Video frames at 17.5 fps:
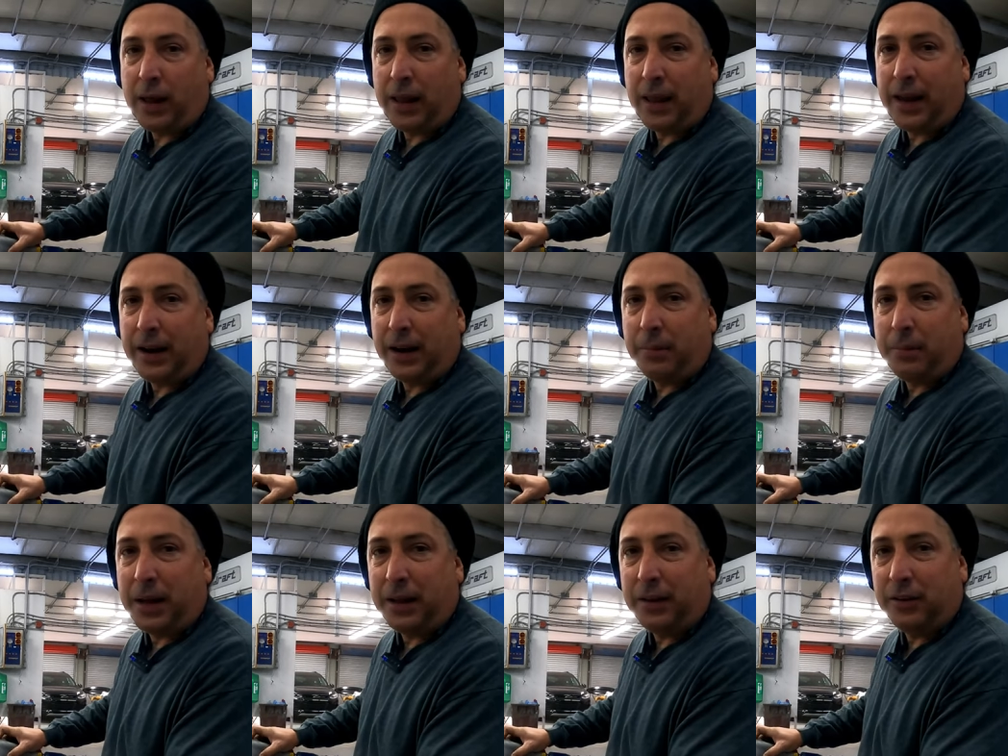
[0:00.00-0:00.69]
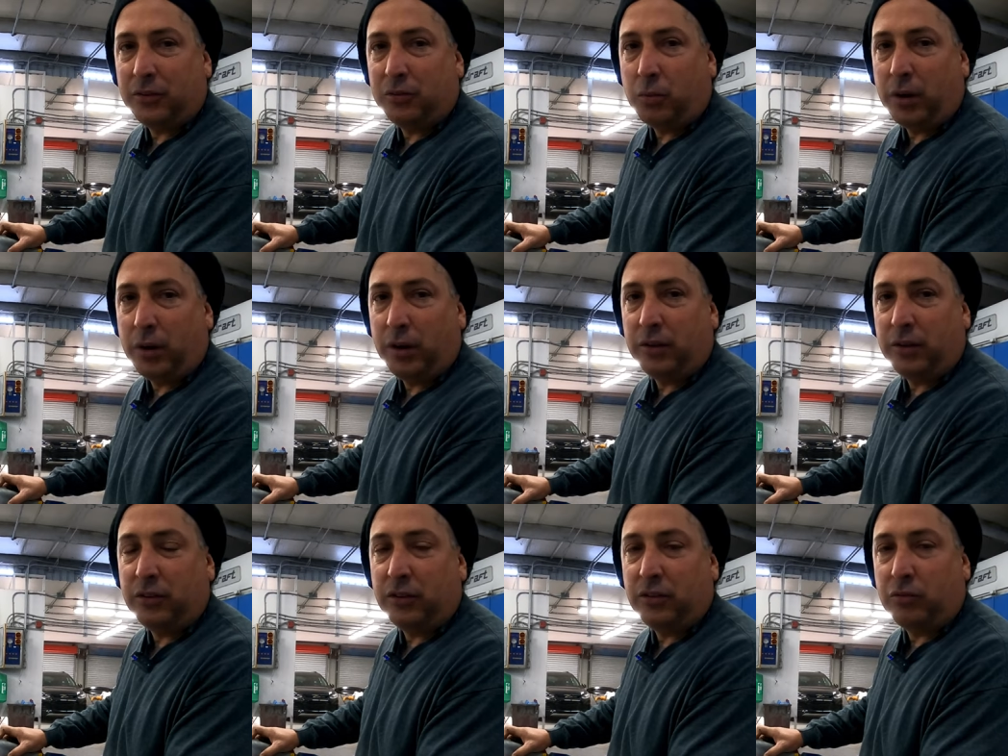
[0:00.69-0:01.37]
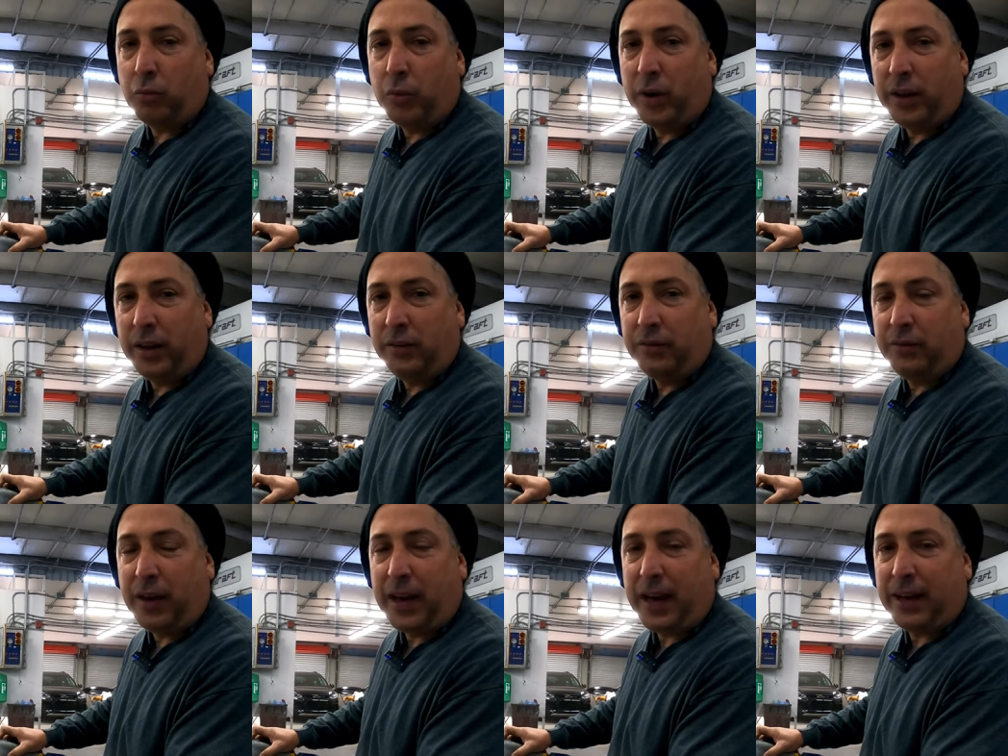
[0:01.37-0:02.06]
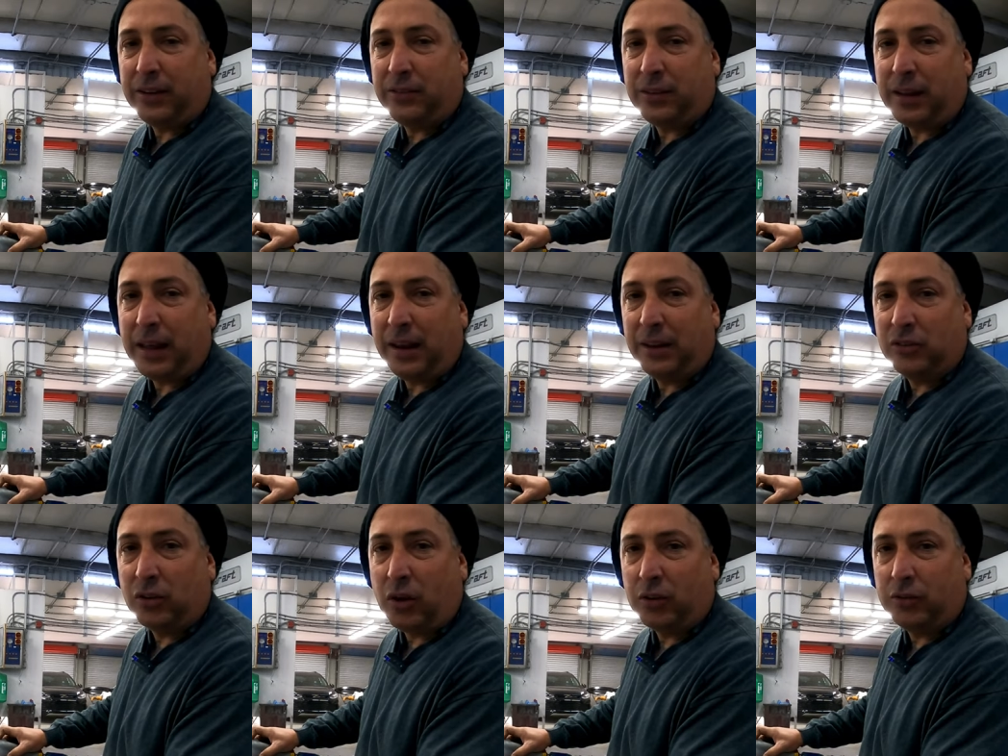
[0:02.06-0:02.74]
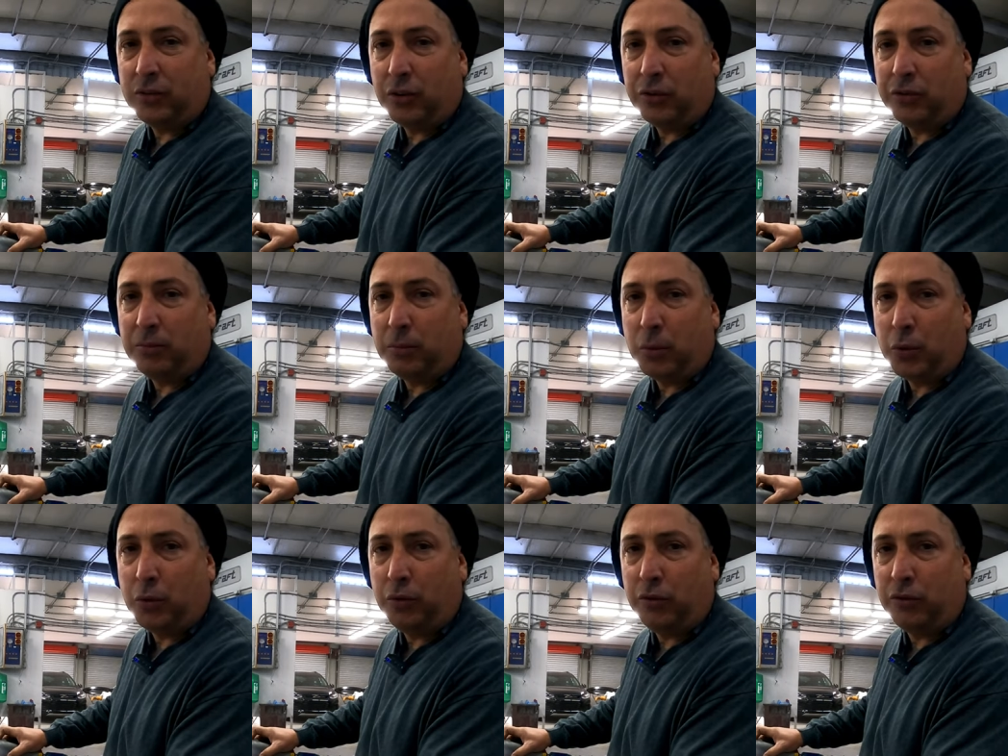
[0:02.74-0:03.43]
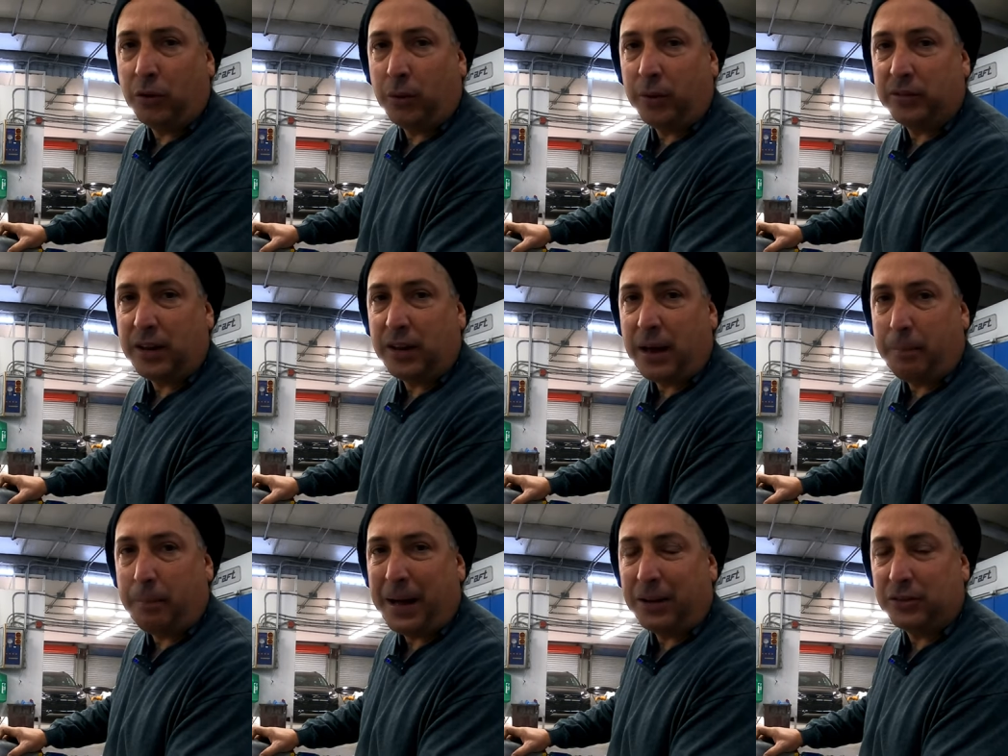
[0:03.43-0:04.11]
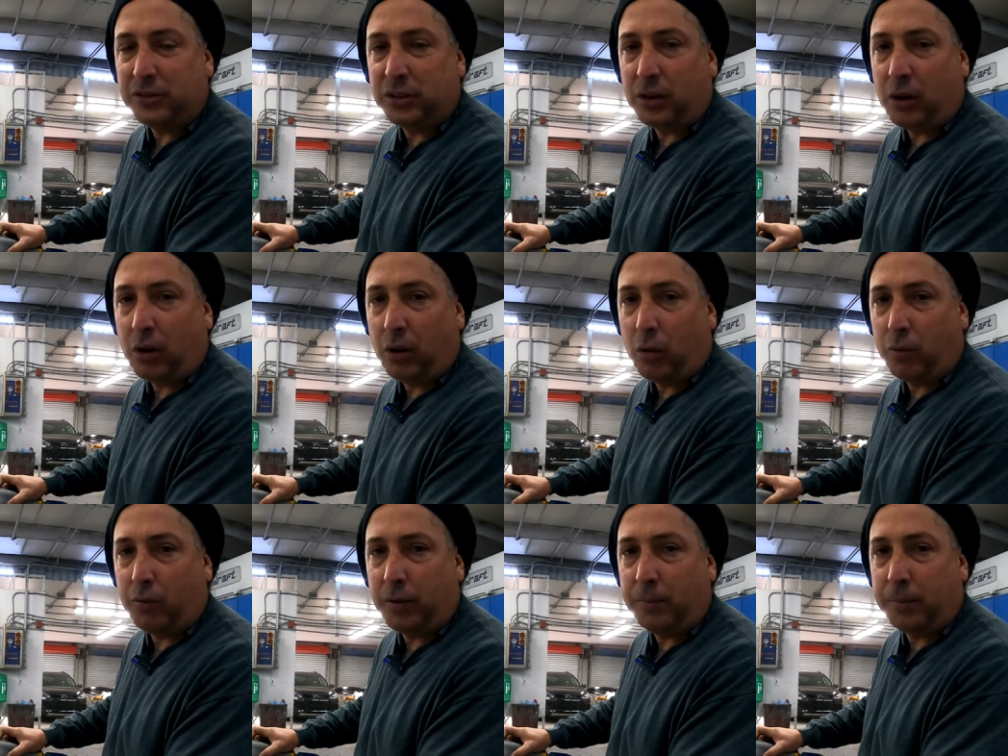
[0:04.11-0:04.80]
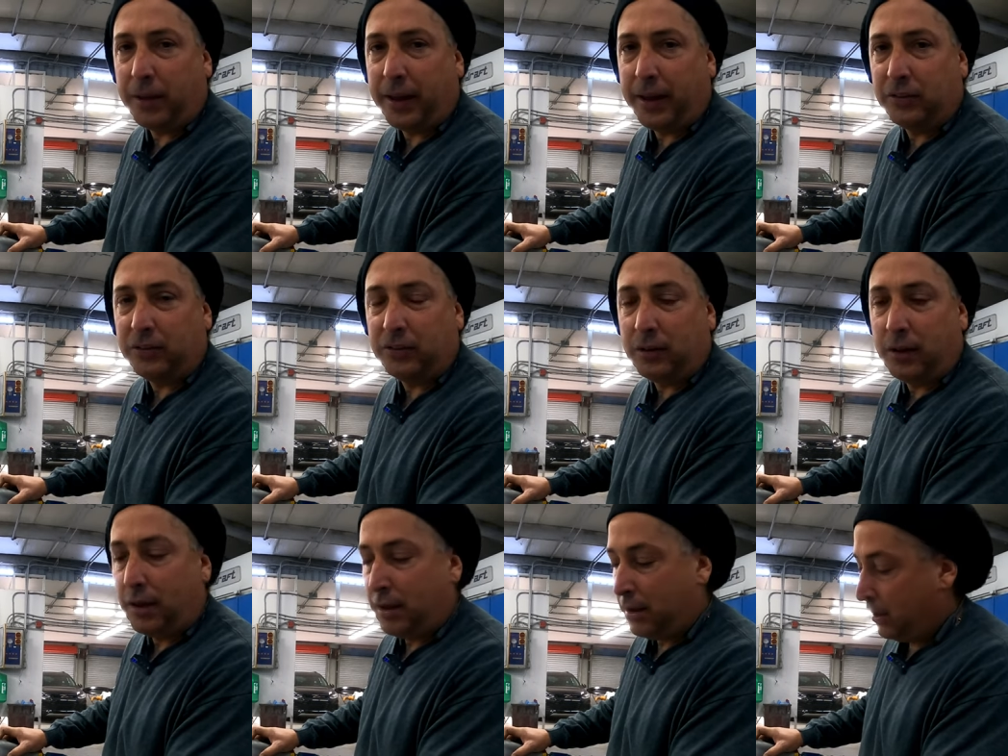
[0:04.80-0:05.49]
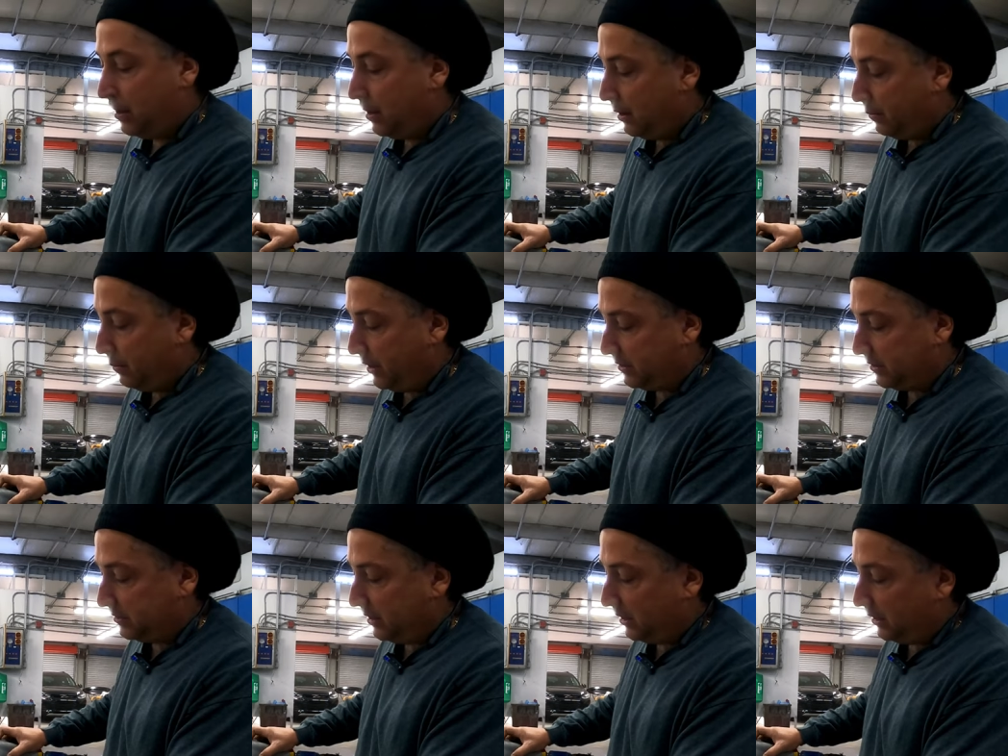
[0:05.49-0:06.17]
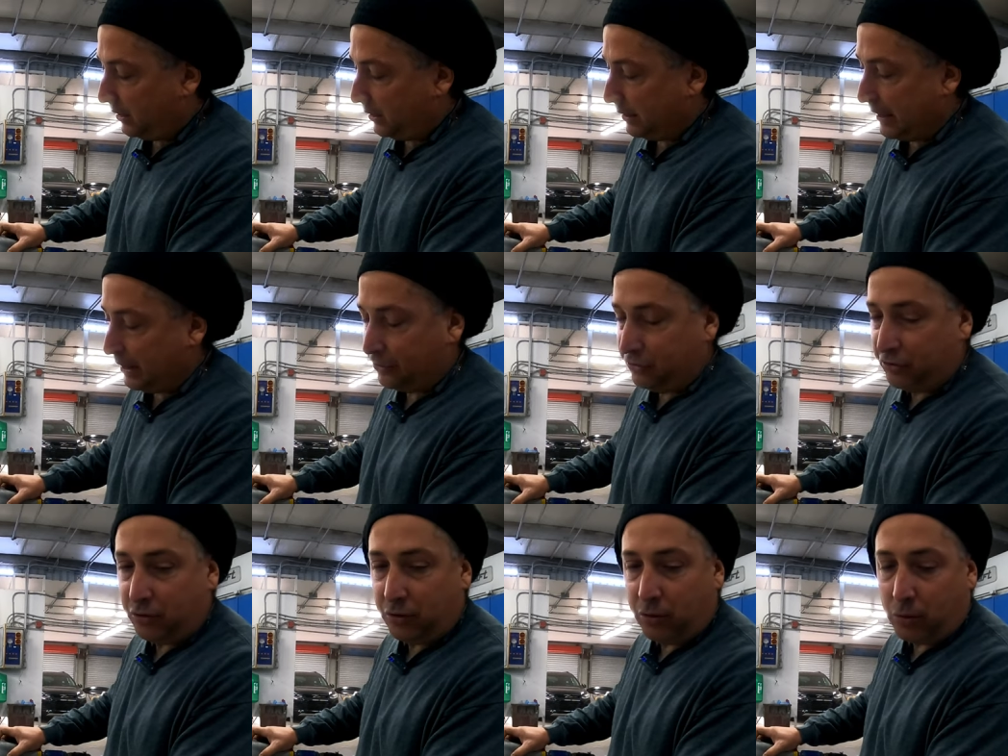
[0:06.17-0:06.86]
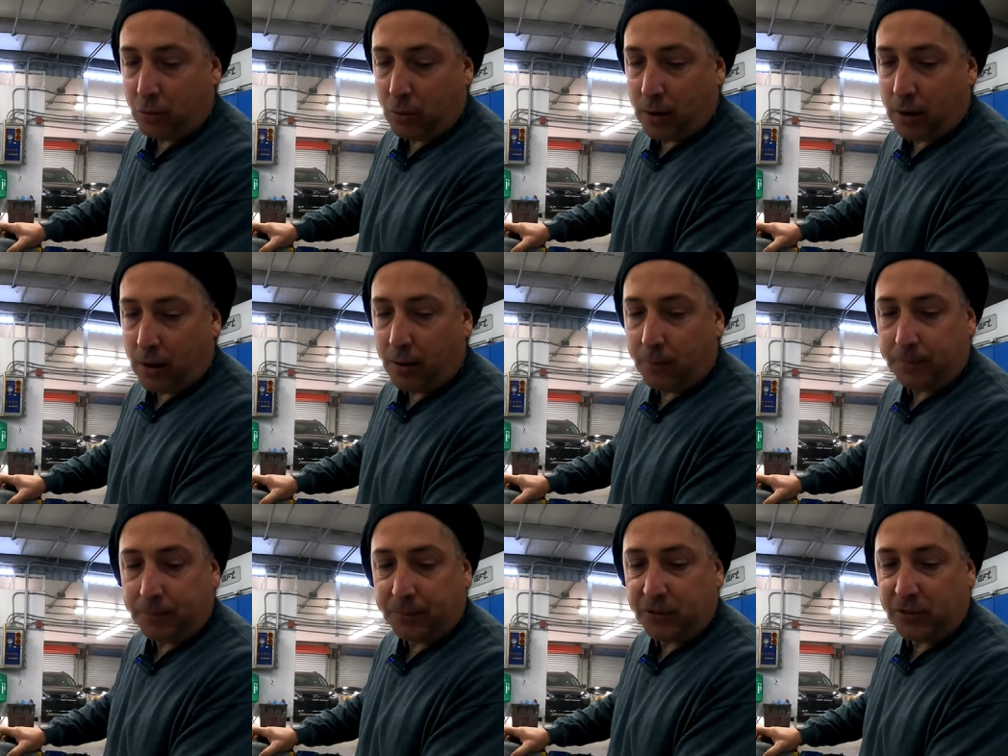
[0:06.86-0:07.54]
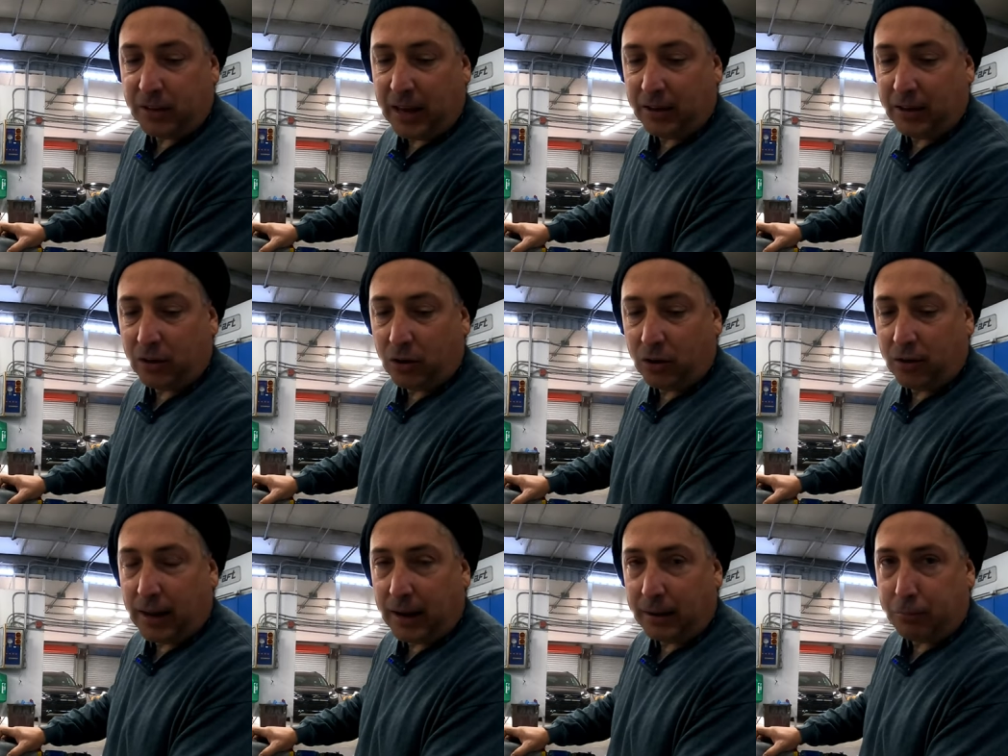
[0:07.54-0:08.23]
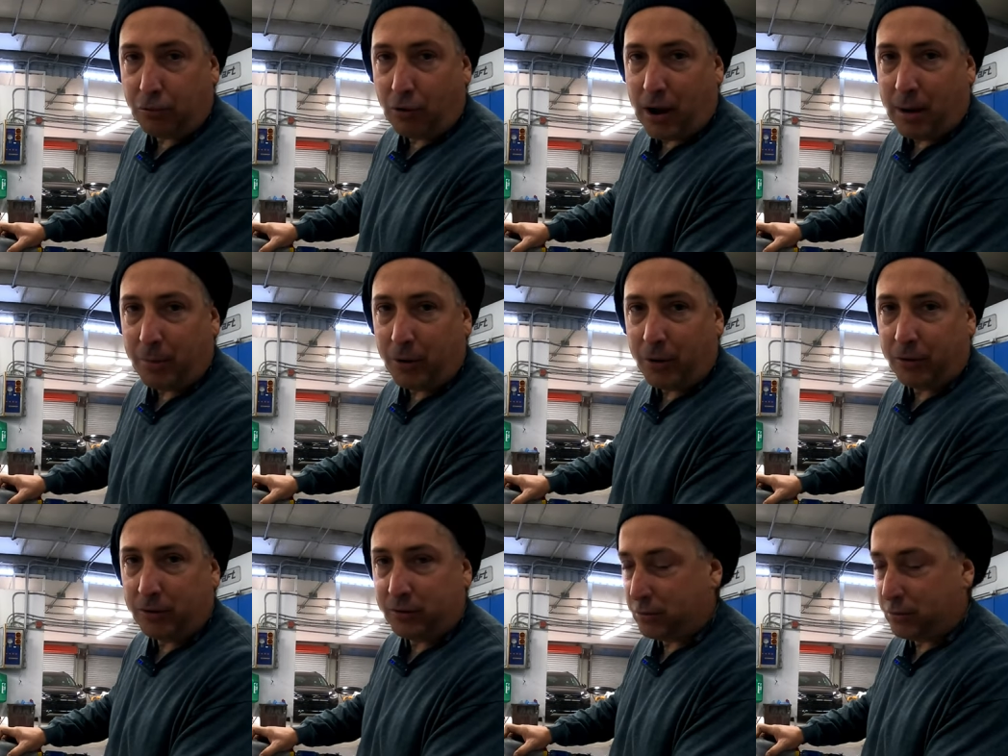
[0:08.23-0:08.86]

I like about this one is it's really fast and it's also smooth, so it's not bouncing all over the place, but it still allows you to uh, sand good like primer.